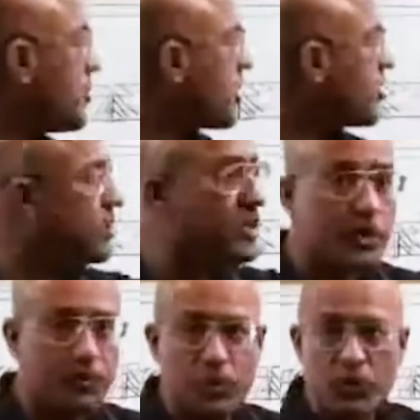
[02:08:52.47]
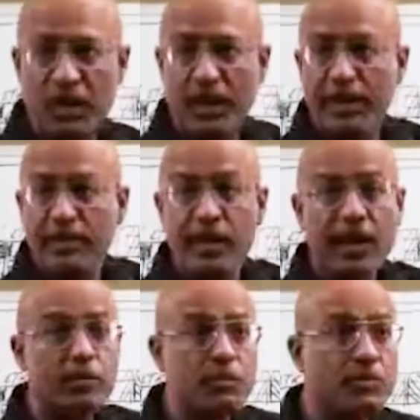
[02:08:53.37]
because in near future they are
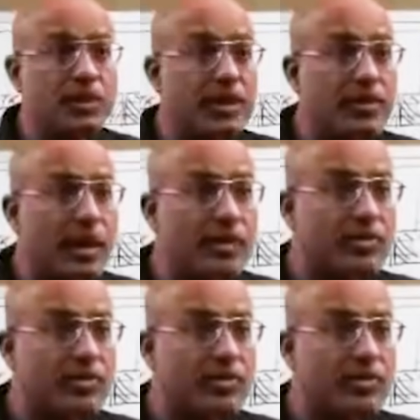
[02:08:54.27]
coming with the drugs.